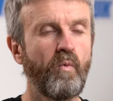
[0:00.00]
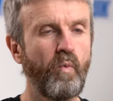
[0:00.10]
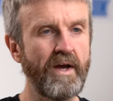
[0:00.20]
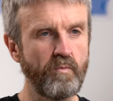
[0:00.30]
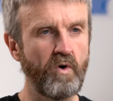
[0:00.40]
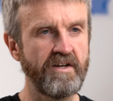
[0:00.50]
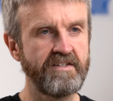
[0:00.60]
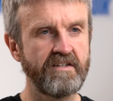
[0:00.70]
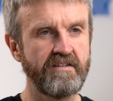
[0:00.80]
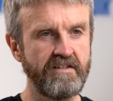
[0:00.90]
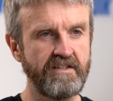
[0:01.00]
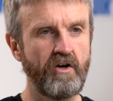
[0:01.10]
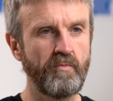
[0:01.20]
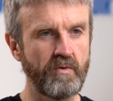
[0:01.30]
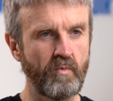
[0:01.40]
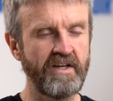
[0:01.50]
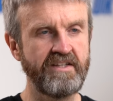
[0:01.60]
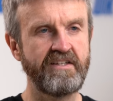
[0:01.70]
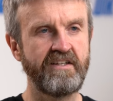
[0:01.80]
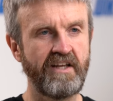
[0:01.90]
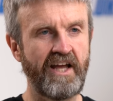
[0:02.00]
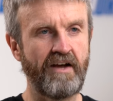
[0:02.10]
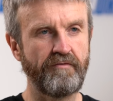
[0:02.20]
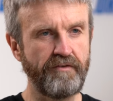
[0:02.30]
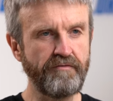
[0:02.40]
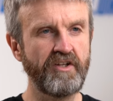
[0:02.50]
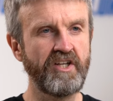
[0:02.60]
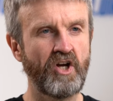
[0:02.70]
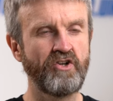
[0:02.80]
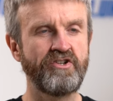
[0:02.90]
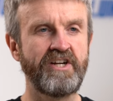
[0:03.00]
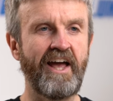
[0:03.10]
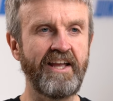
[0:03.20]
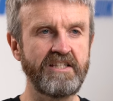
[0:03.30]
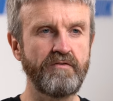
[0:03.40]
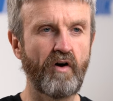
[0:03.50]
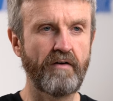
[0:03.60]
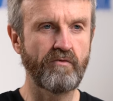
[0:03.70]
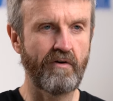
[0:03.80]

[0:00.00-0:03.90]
Weight-wise, this helmet weighs in at one thousand five hundred eighty-five